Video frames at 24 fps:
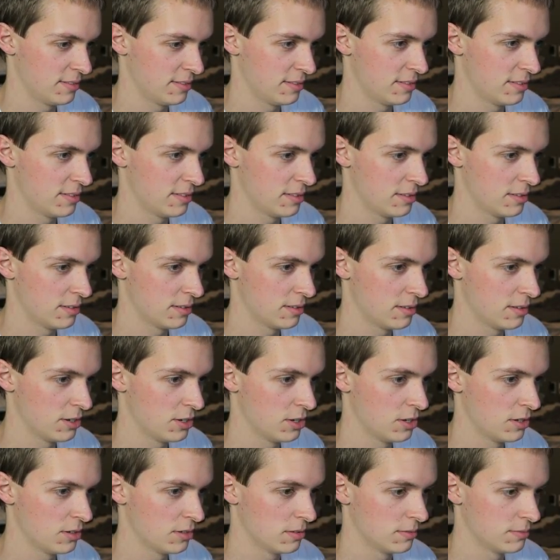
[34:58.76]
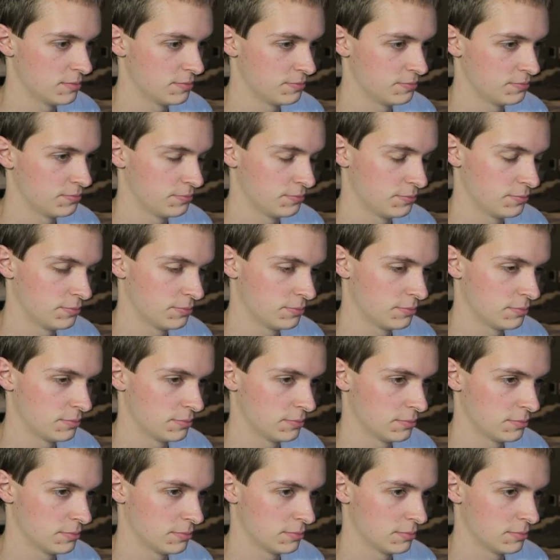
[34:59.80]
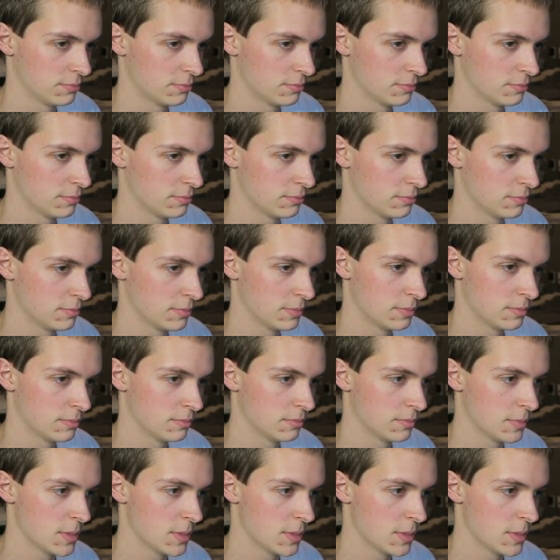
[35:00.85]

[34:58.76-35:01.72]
Nothing is said.